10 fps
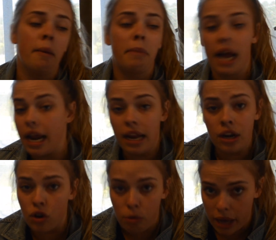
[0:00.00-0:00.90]
But I
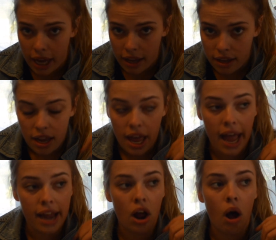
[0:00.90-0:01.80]
didn't do me.
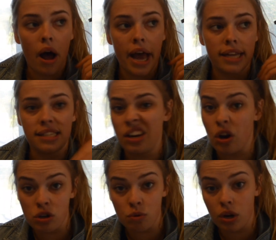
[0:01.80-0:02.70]
And I said
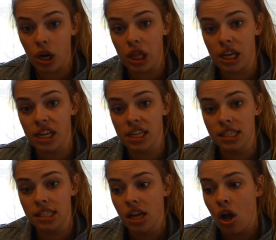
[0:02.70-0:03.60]
no to a lot of things.